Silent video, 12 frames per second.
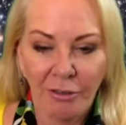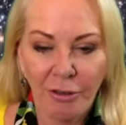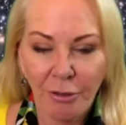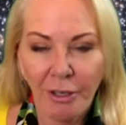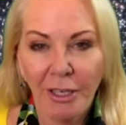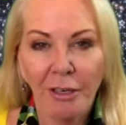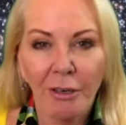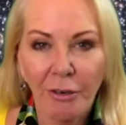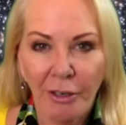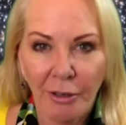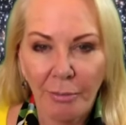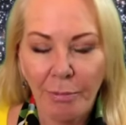trigger
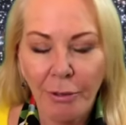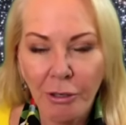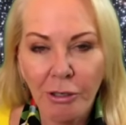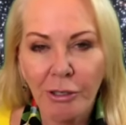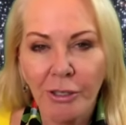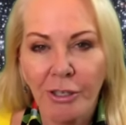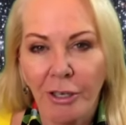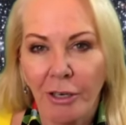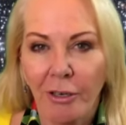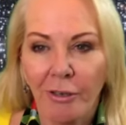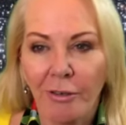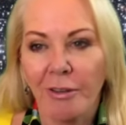and a push
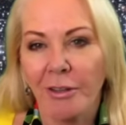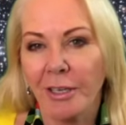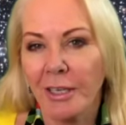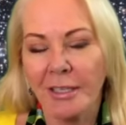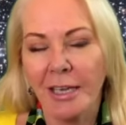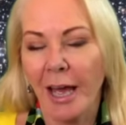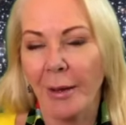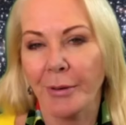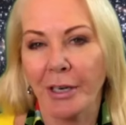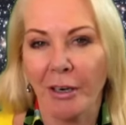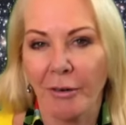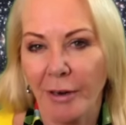on things
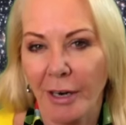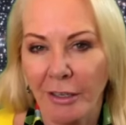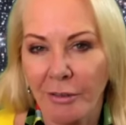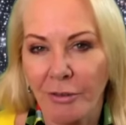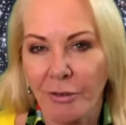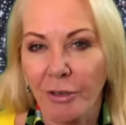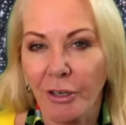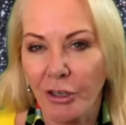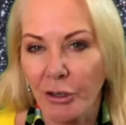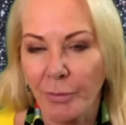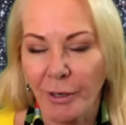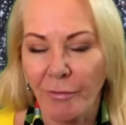happening around your
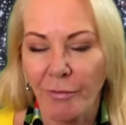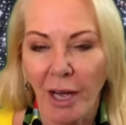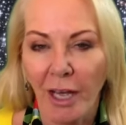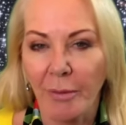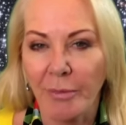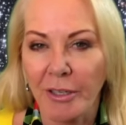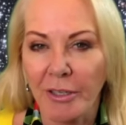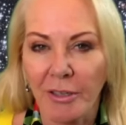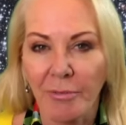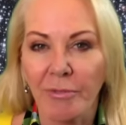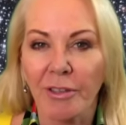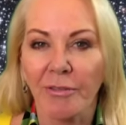home environment
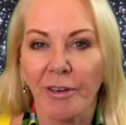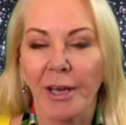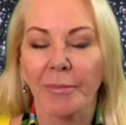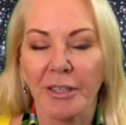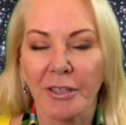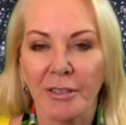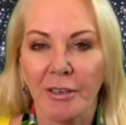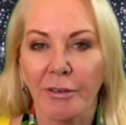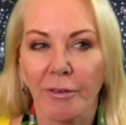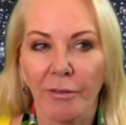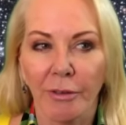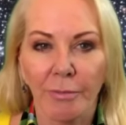and with family. So
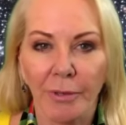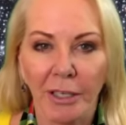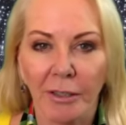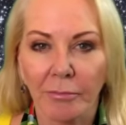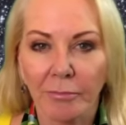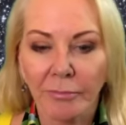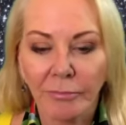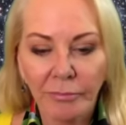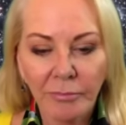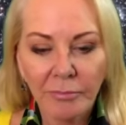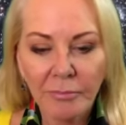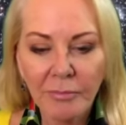if you've been
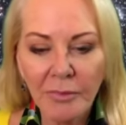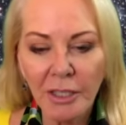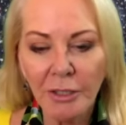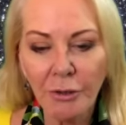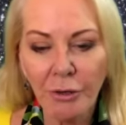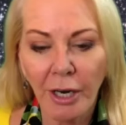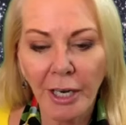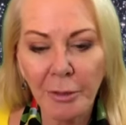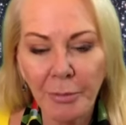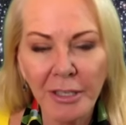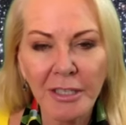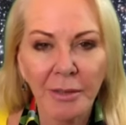trying to
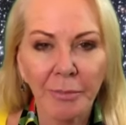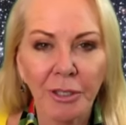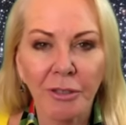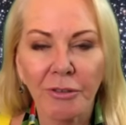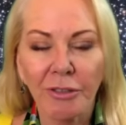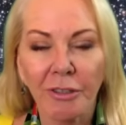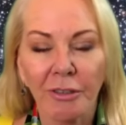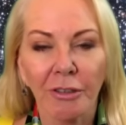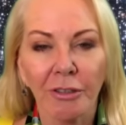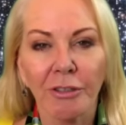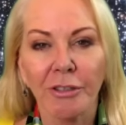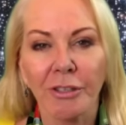bring something to a
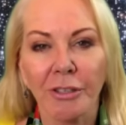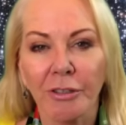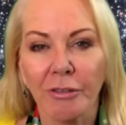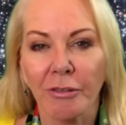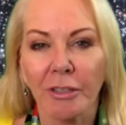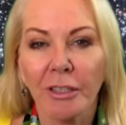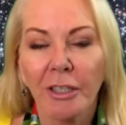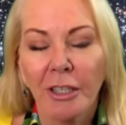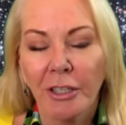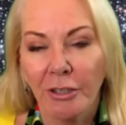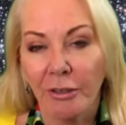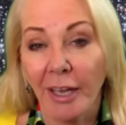conclusion or
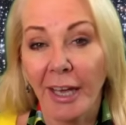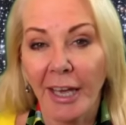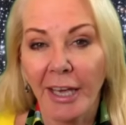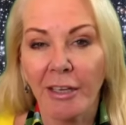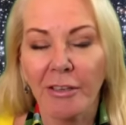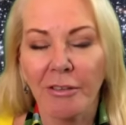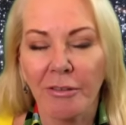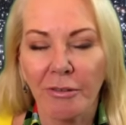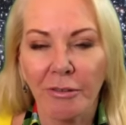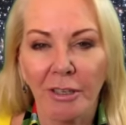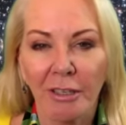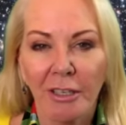to a head,
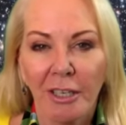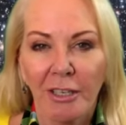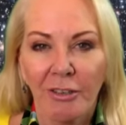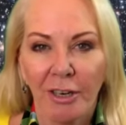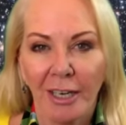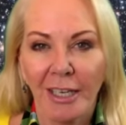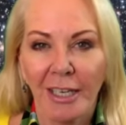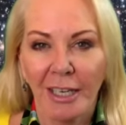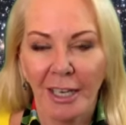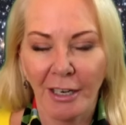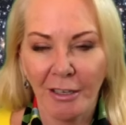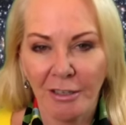or trying to
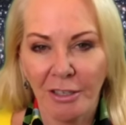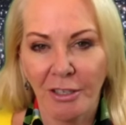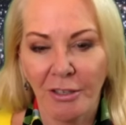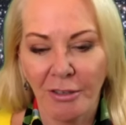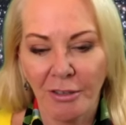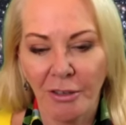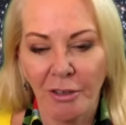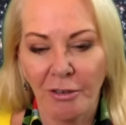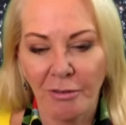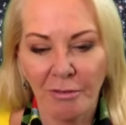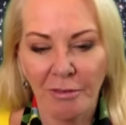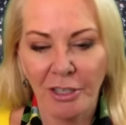get it to, you
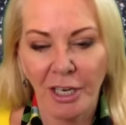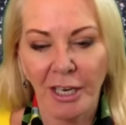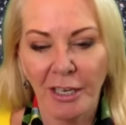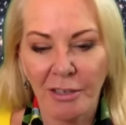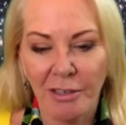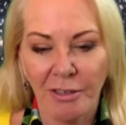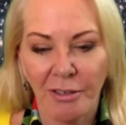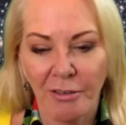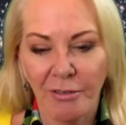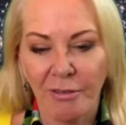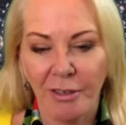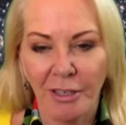know, change so
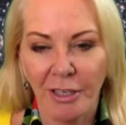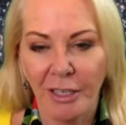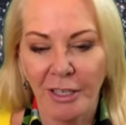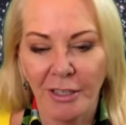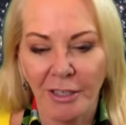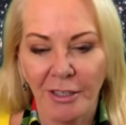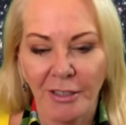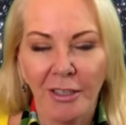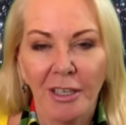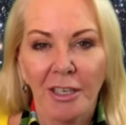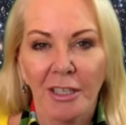you can either